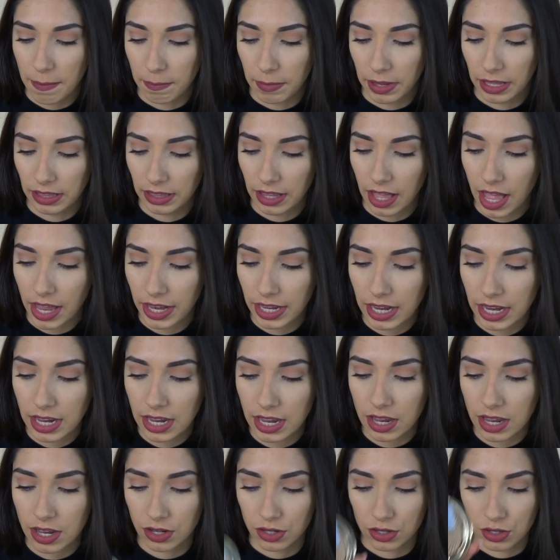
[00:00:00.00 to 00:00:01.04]

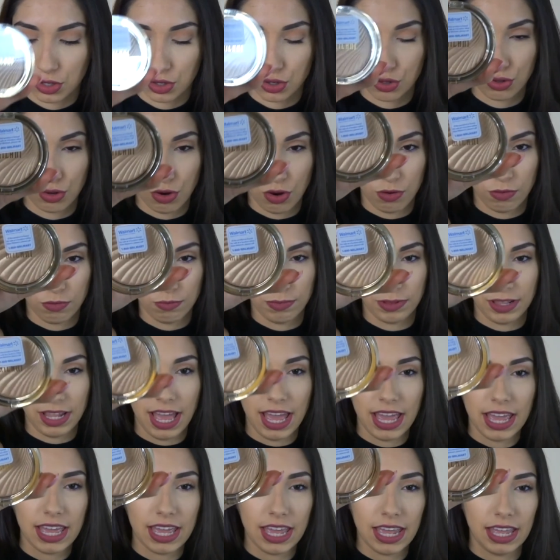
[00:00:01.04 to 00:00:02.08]
Milani Strobe
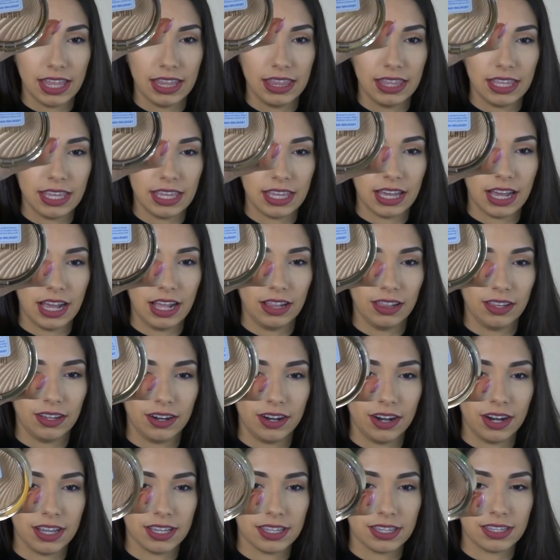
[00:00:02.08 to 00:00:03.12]
Light in the
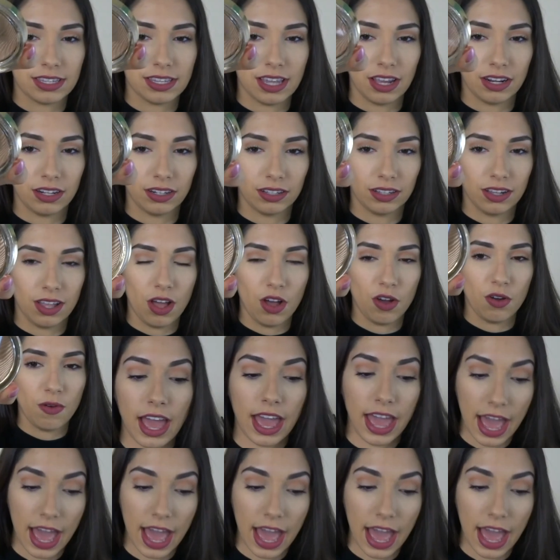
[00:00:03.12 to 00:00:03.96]
color Sun Glow.